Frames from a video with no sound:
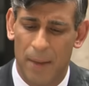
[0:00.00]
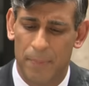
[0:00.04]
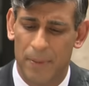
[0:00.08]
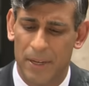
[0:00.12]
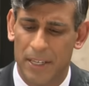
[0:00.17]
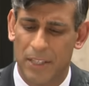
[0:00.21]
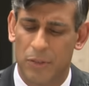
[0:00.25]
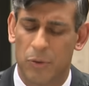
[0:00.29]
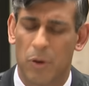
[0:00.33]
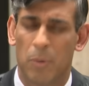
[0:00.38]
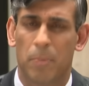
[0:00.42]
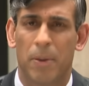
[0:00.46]
is the
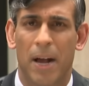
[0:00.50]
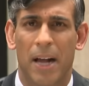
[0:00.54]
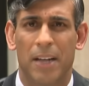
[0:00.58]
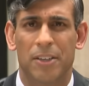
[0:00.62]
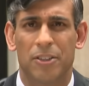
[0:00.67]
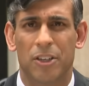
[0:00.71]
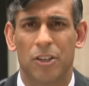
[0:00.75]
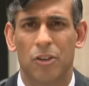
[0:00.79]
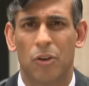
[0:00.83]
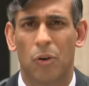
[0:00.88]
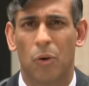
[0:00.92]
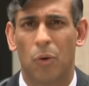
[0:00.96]
elected
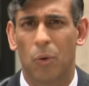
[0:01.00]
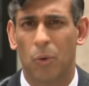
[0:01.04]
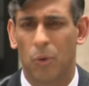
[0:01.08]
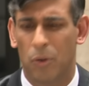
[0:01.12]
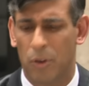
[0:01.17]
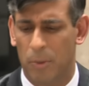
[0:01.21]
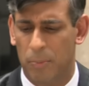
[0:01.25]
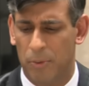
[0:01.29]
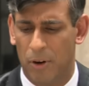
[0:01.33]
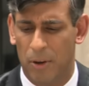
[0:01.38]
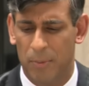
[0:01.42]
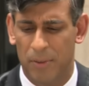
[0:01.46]

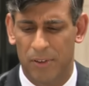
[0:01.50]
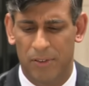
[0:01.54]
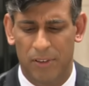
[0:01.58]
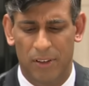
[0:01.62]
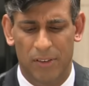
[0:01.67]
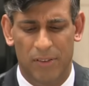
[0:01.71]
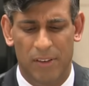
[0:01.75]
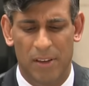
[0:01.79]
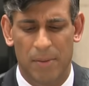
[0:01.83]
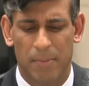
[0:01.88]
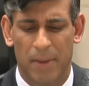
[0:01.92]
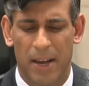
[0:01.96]

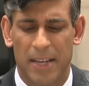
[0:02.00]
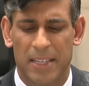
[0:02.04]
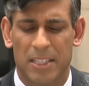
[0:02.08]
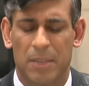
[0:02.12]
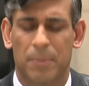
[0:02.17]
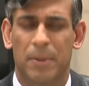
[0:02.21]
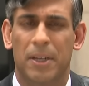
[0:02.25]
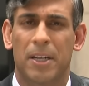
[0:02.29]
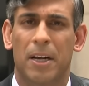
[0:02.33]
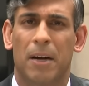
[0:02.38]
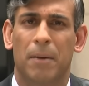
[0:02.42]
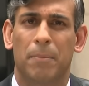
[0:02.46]
head
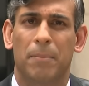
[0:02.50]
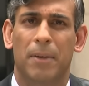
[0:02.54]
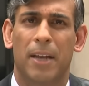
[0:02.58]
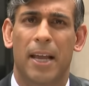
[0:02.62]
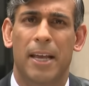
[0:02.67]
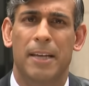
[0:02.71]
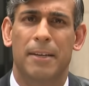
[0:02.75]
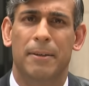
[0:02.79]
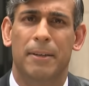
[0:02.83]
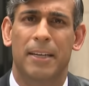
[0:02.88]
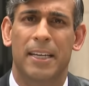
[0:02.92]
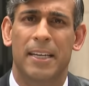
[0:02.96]
of the
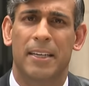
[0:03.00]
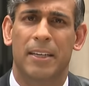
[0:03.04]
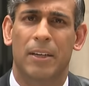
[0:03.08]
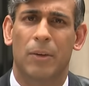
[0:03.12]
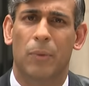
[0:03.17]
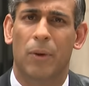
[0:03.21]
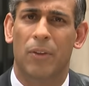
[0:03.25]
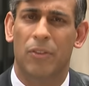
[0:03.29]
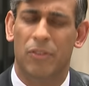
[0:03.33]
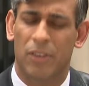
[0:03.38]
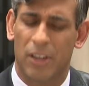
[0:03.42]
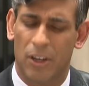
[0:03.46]
government, and
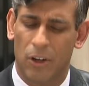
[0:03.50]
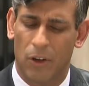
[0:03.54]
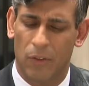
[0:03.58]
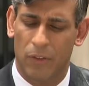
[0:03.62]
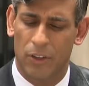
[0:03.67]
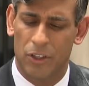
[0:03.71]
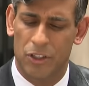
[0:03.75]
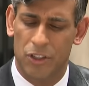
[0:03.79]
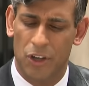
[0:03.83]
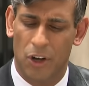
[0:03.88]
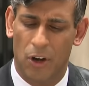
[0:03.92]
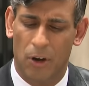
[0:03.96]
that's more important.